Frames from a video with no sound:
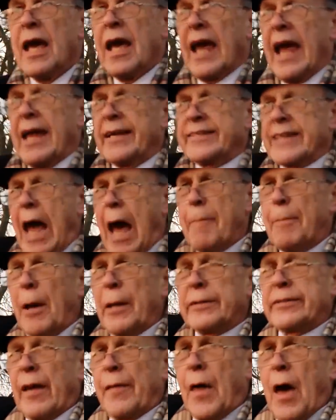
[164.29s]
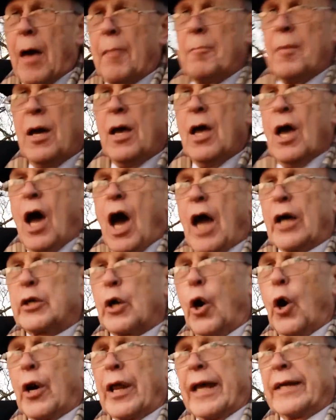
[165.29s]
it's happened to them
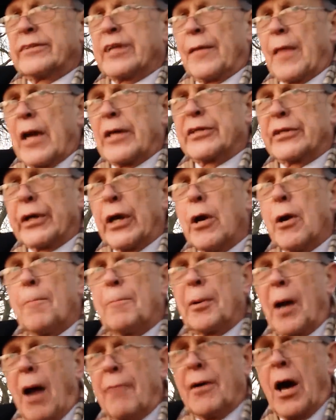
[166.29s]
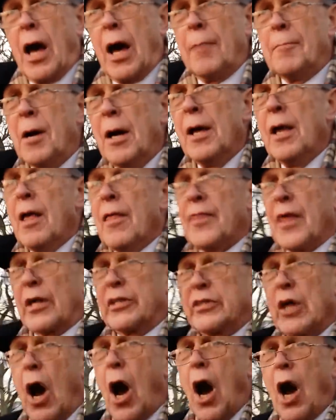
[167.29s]
according to the true proverb the
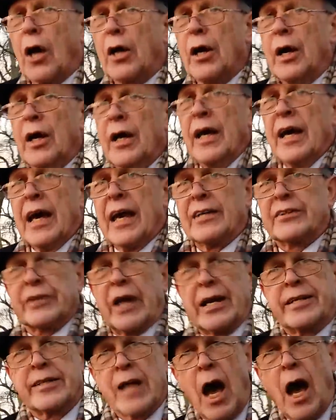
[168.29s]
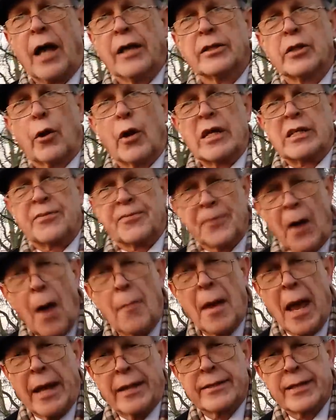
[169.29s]
dog is returned to his
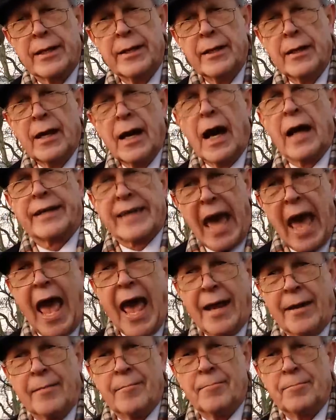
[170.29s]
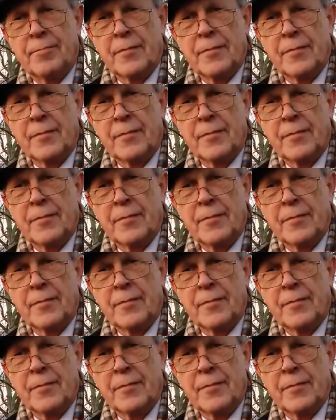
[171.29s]
vomit again.